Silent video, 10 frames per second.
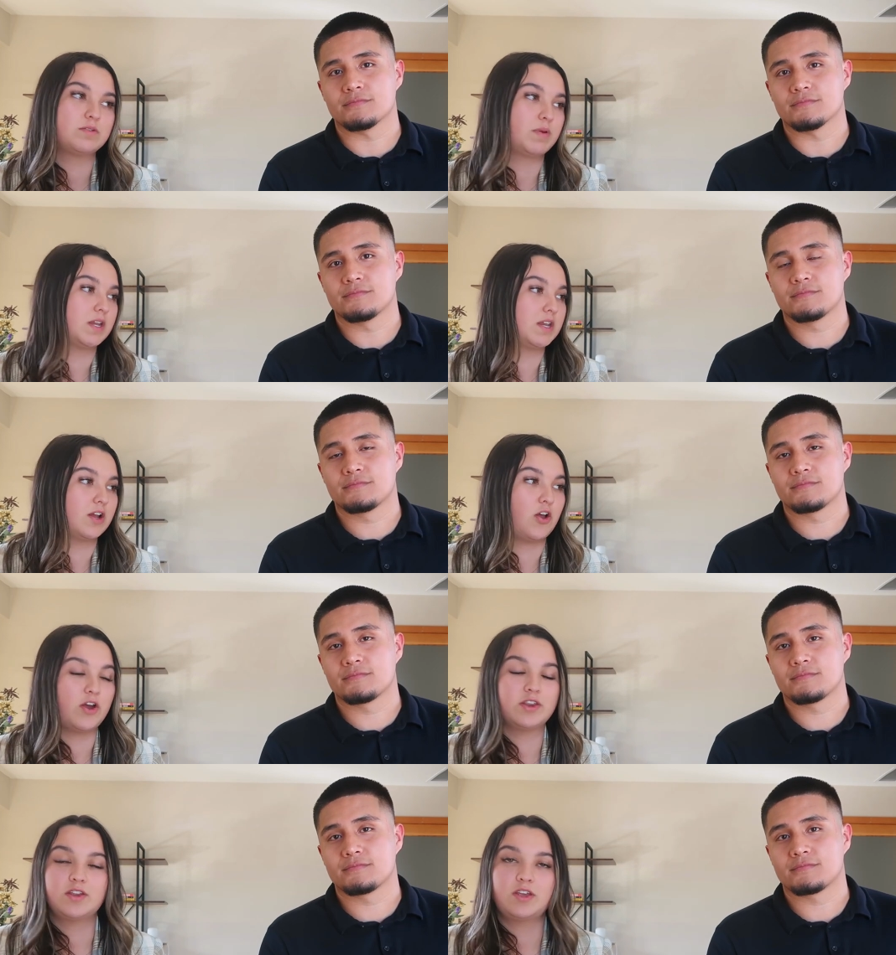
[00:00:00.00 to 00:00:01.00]
Speaker 1: depending
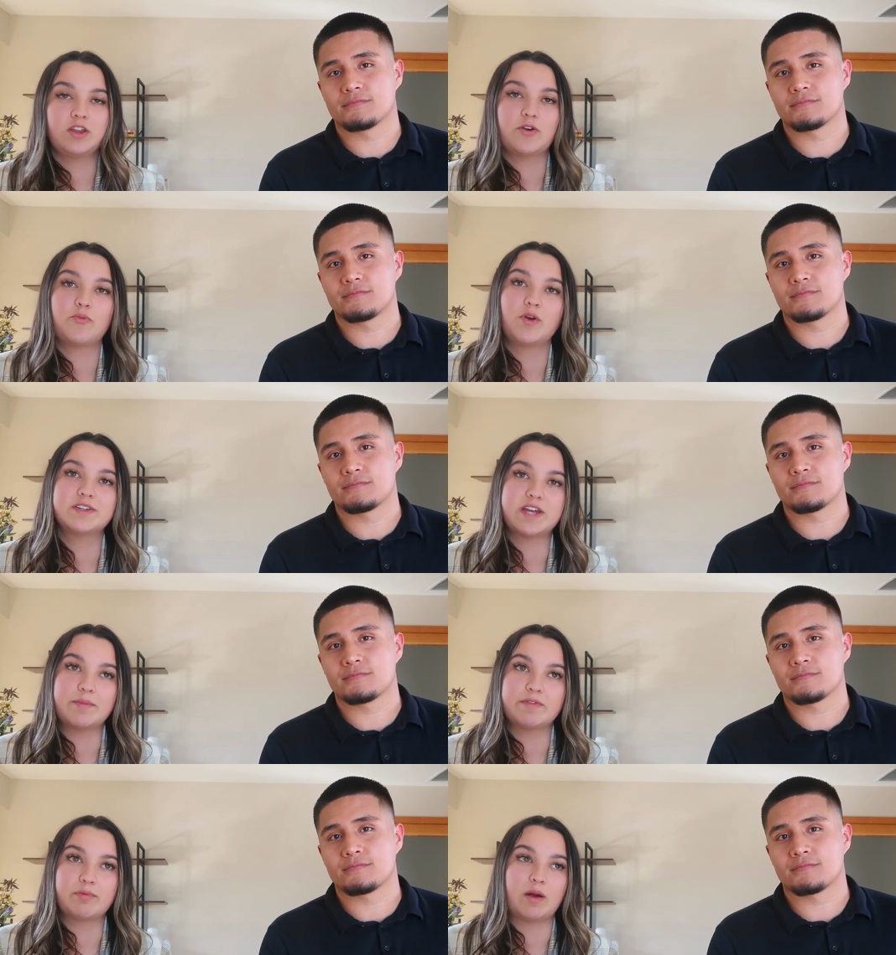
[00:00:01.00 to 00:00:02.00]
on you know what
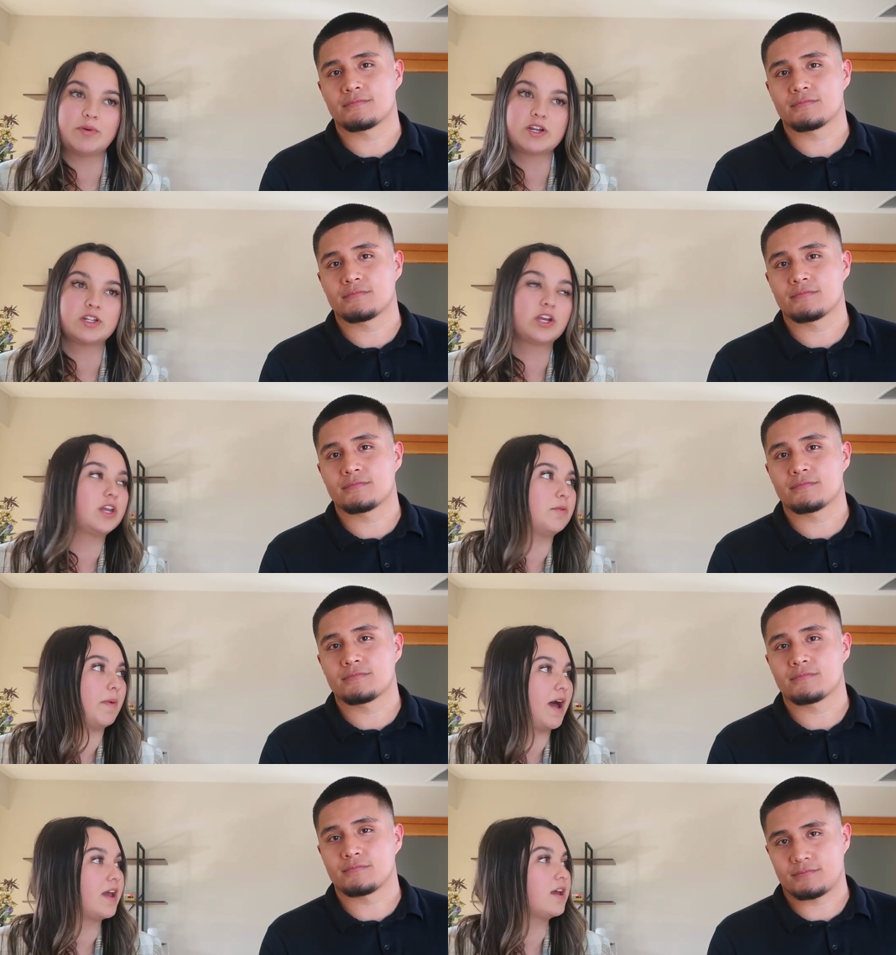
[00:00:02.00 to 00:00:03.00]
type of property you're looking to
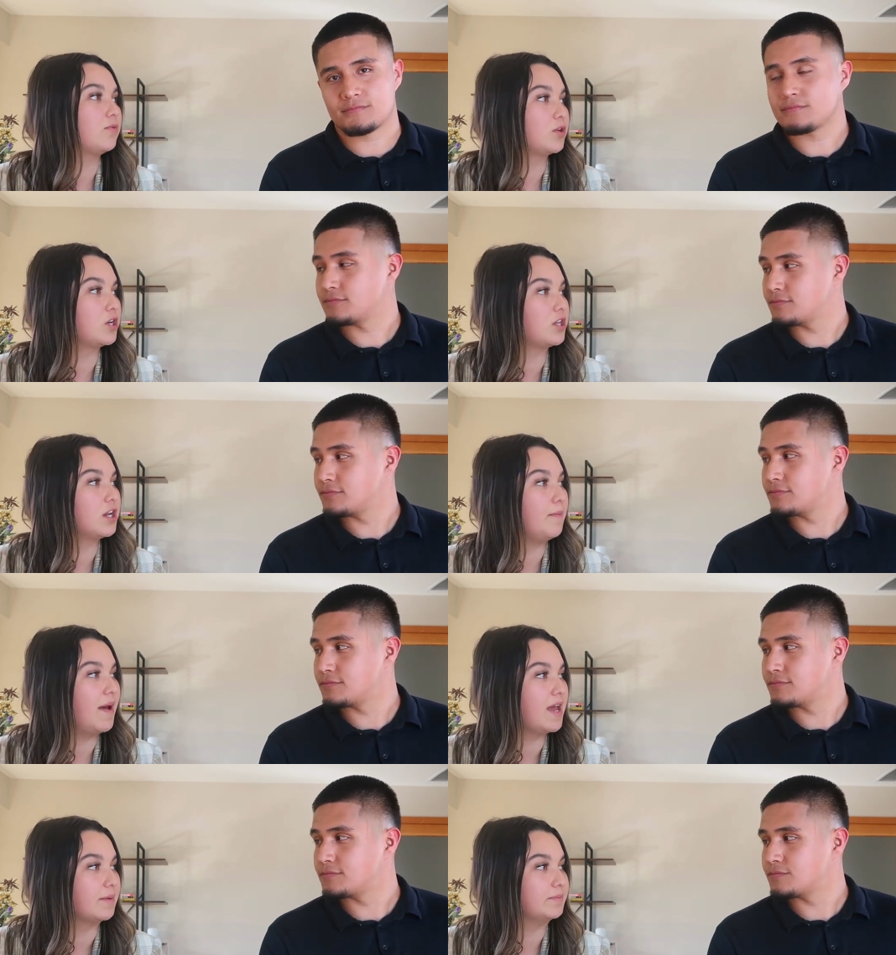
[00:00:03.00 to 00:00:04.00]
buy and when you're looking to
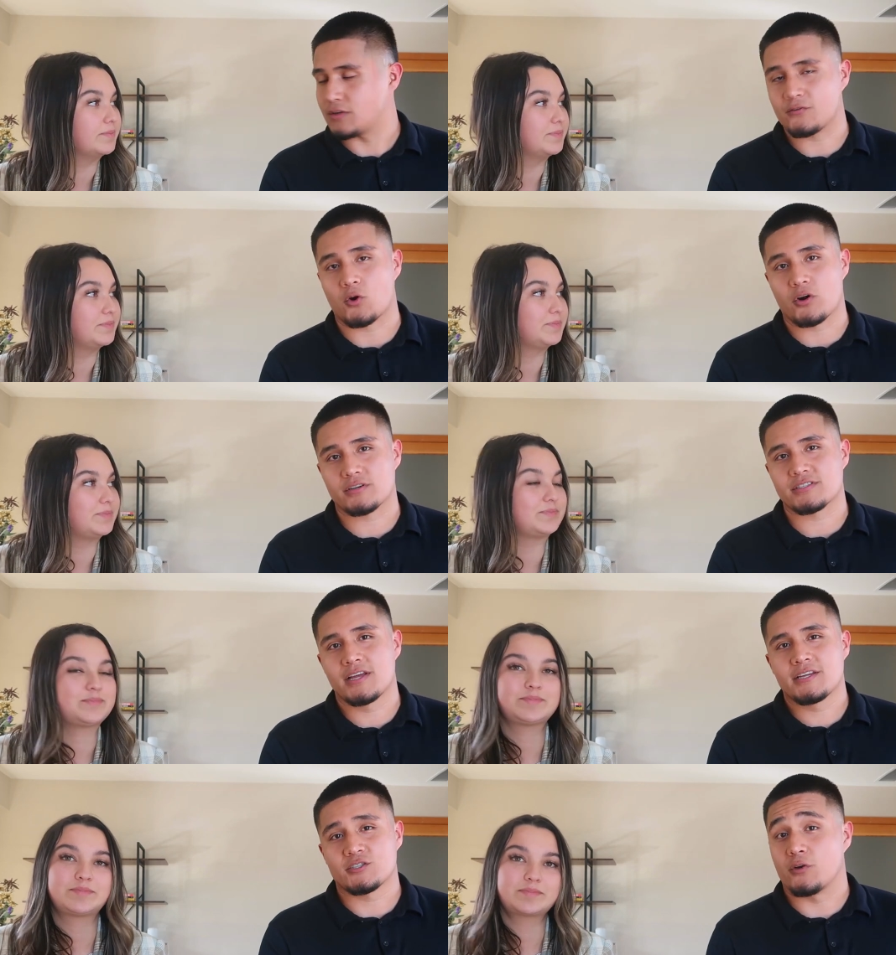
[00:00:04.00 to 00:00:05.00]
buy it.
Speaker 2: Of
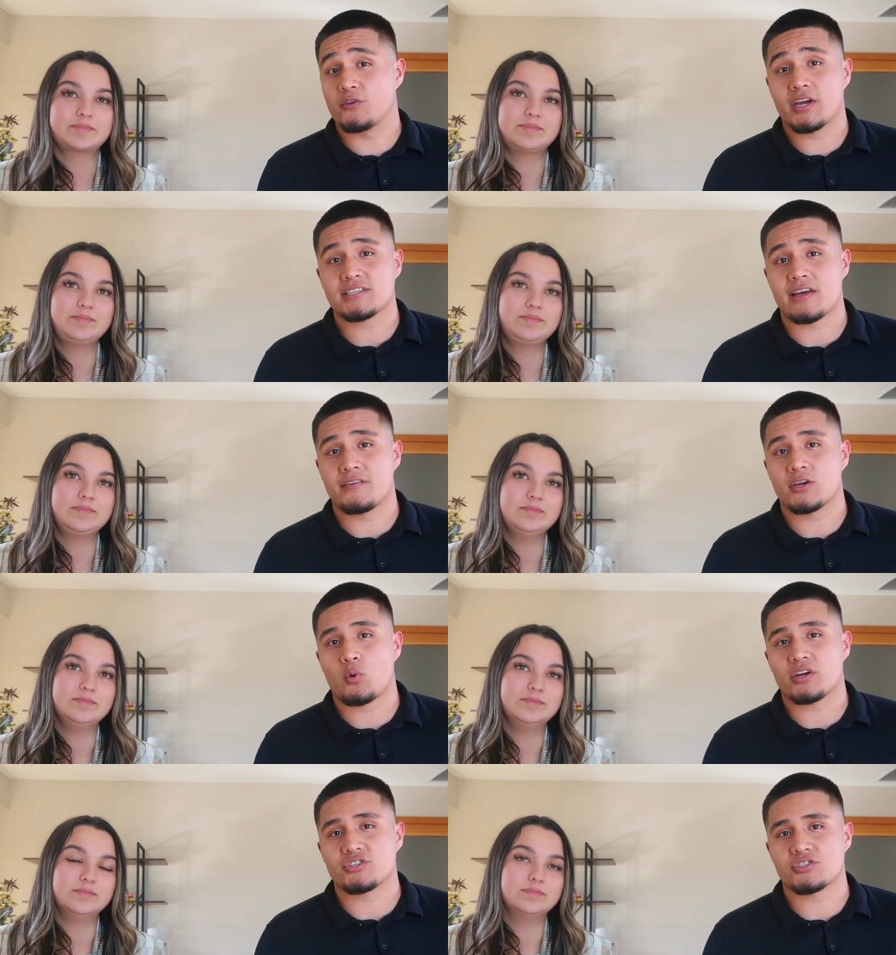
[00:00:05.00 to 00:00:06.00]
course. So if you guys have any
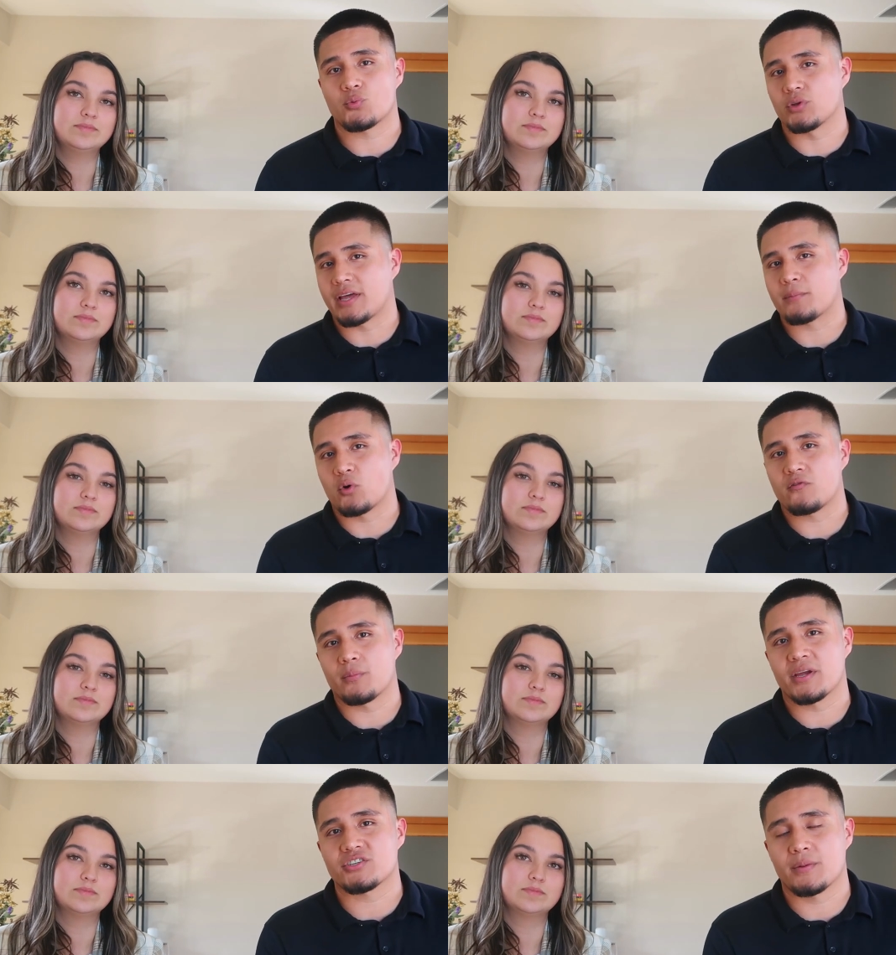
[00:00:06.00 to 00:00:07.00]
questions or would like more
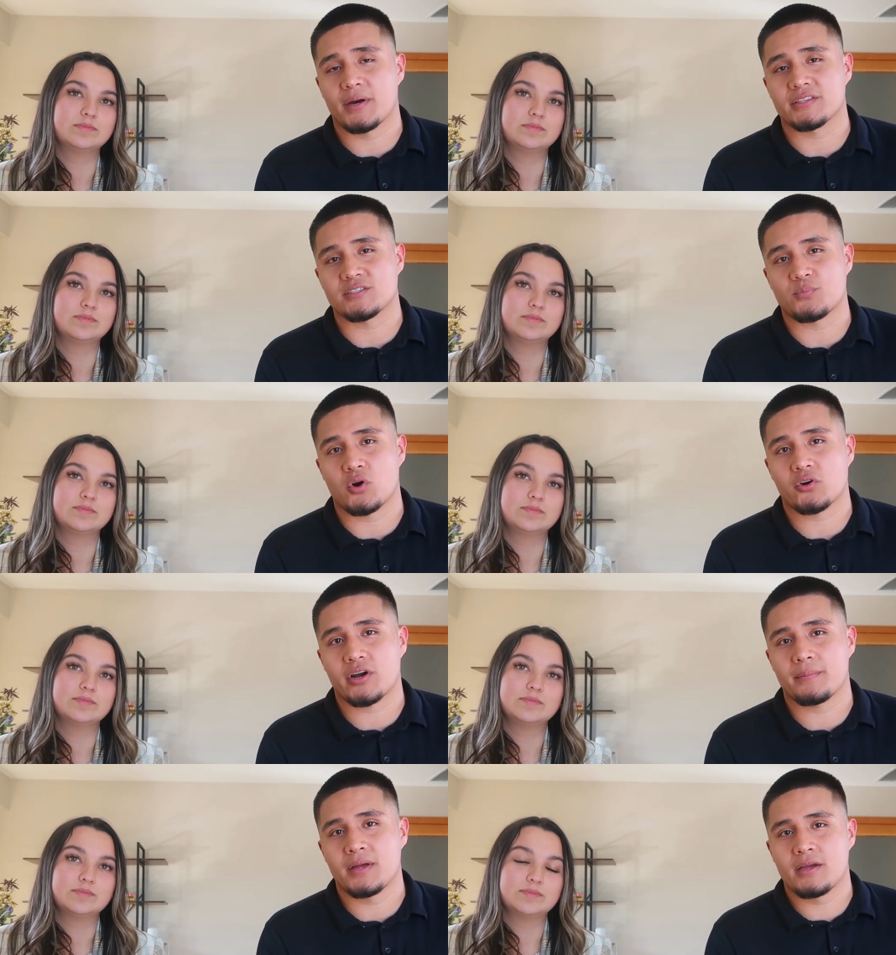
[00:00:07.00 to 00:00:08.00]
information about this
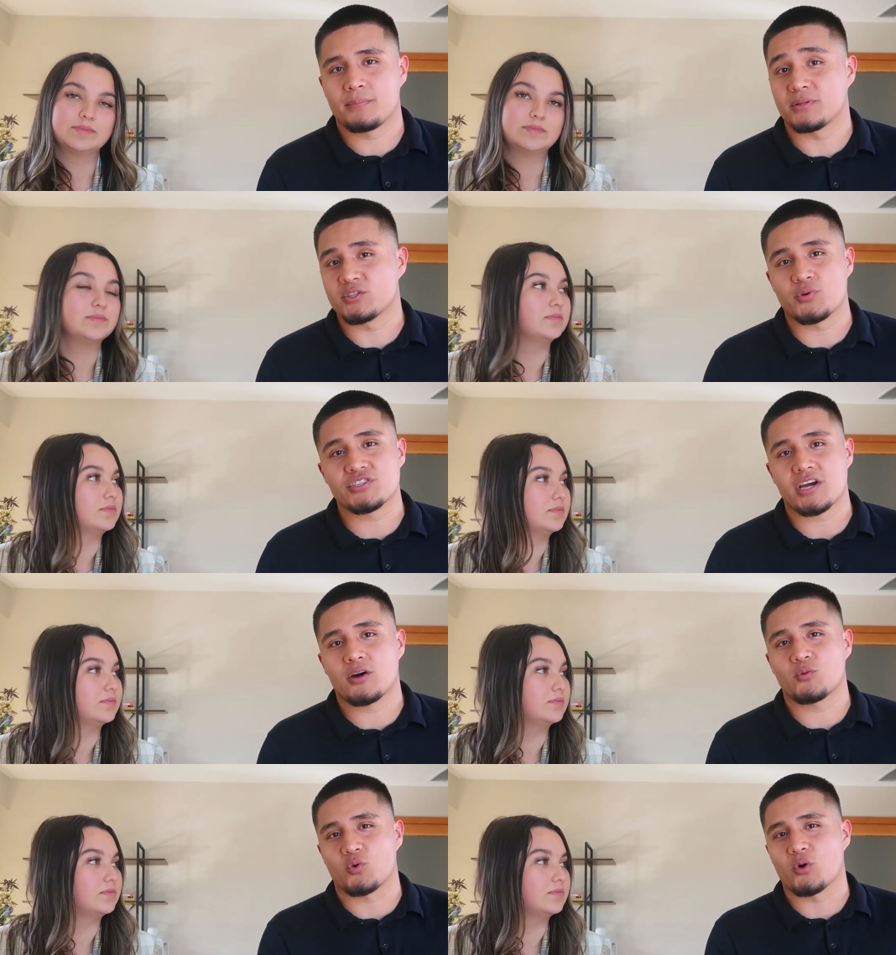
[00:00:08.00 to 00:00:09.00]
program, please reach
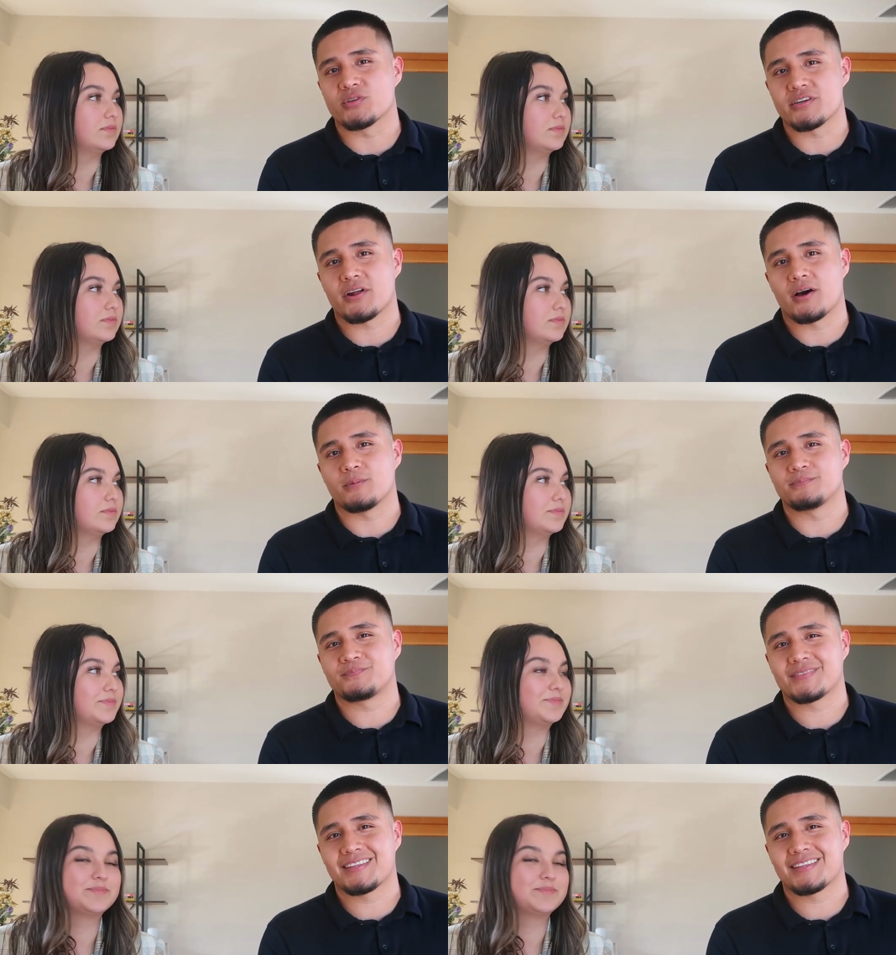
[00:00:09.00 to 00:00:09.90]
out. We're always here to help.